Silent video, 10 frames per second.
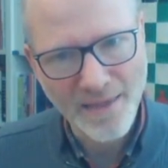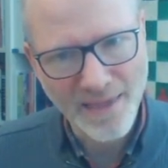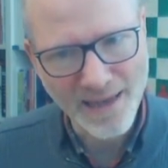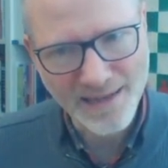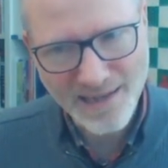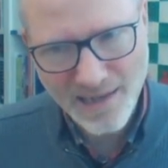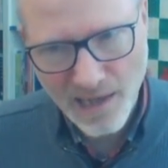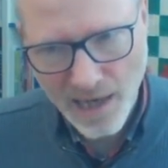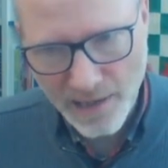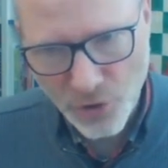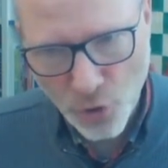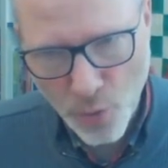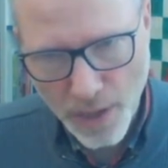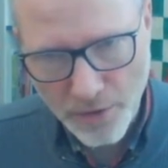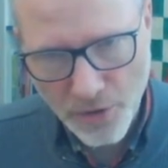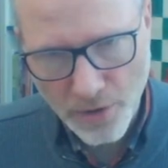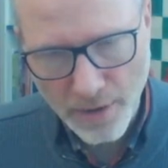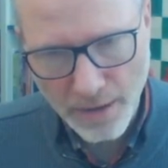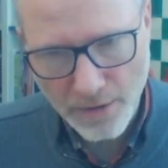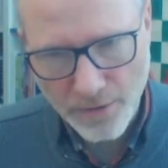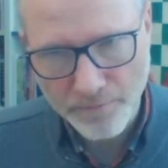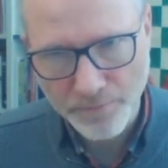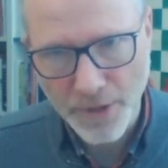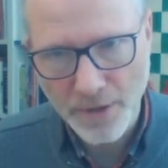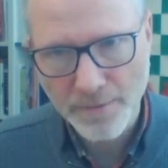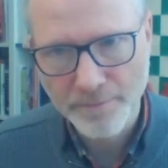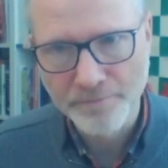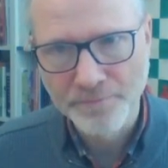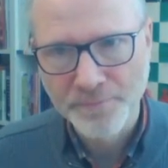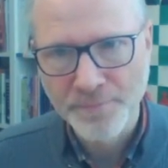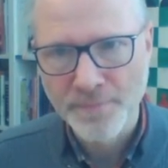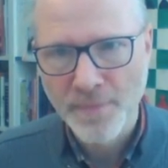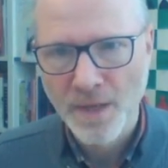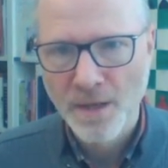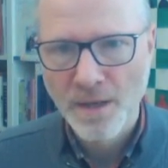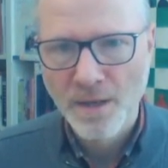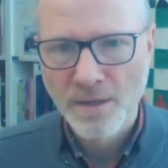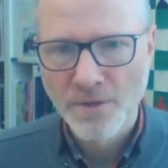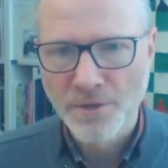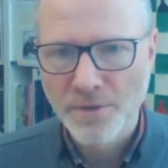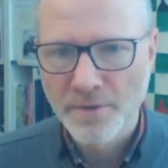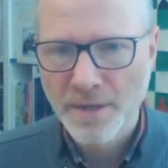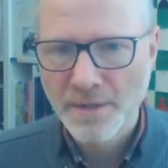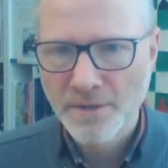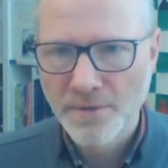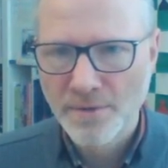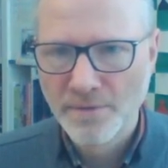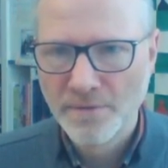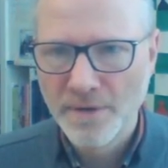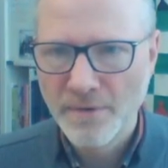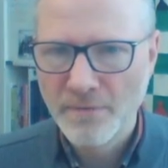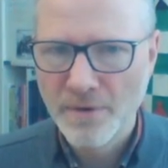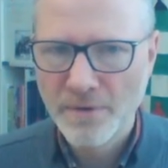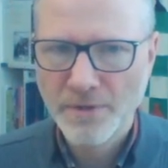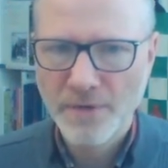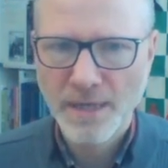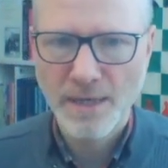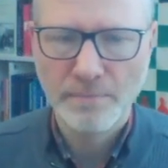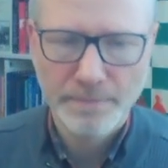this light square target. Yeah. So that is all very, very tricky.